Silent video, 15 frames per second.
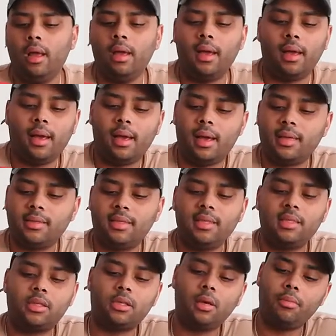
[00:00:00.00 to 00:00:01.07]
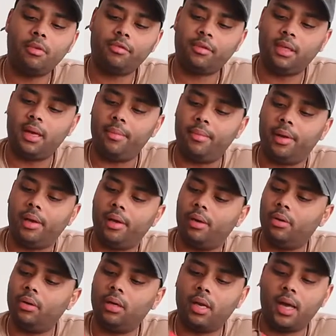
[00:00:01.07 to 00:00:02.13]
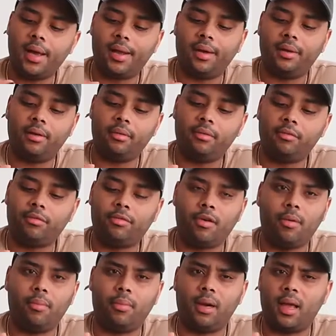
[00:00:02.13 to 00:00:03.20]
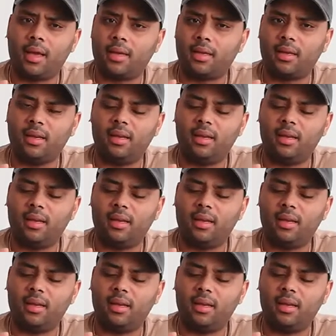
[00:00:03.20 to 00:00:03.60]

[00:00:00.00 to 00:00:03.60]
I see some of them online from like